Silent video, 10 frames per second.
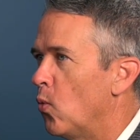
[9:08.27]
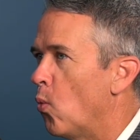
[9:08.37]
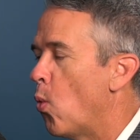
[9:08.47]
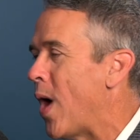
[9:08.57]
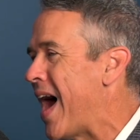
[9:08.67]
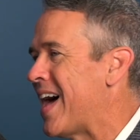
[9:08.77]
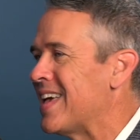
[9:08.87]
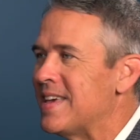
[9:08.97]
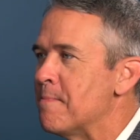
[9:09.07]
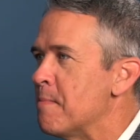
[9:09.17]
why
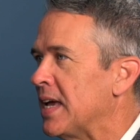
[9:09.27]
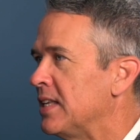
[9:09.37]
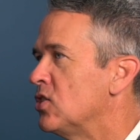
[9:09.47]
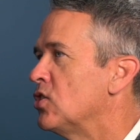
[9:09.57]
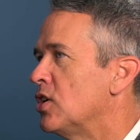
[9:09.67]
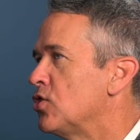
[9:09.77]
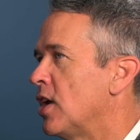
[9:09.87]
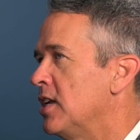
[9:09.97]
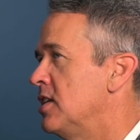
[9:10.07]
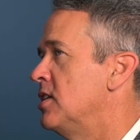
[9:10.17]
it made such
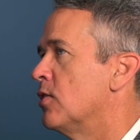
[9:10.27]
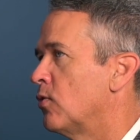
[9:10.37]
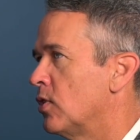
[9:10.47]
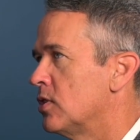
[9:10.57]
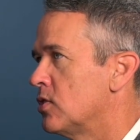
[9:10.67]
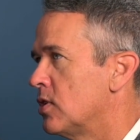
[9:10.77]
a difference.